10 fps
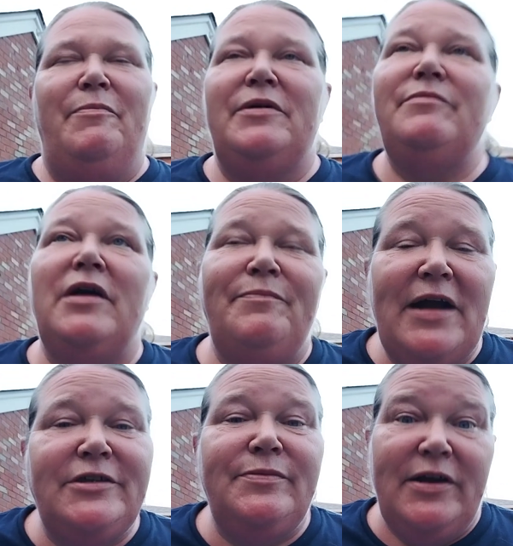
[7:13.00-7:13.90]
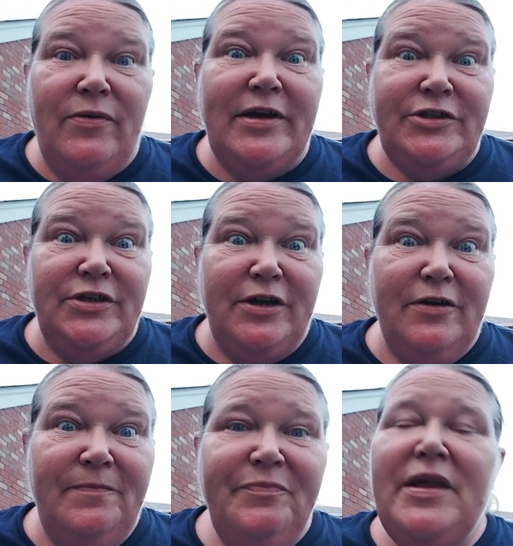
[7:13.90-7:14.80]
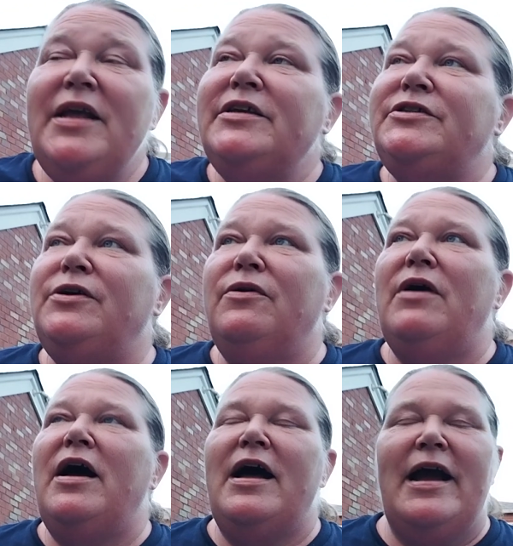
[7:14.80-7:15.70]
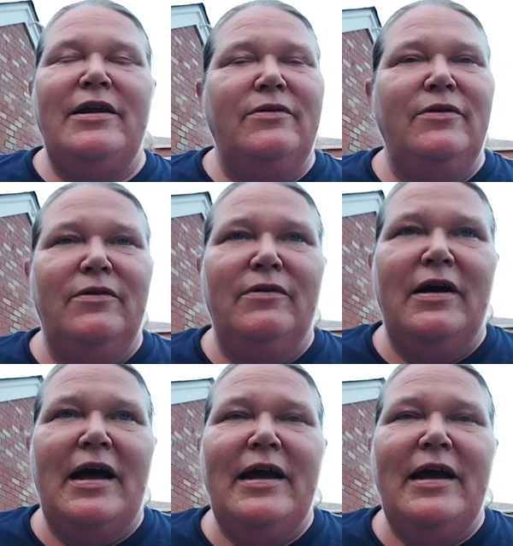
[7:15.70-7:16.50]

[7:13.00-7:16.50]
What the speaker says: But back to my questionnaire. So I don't know,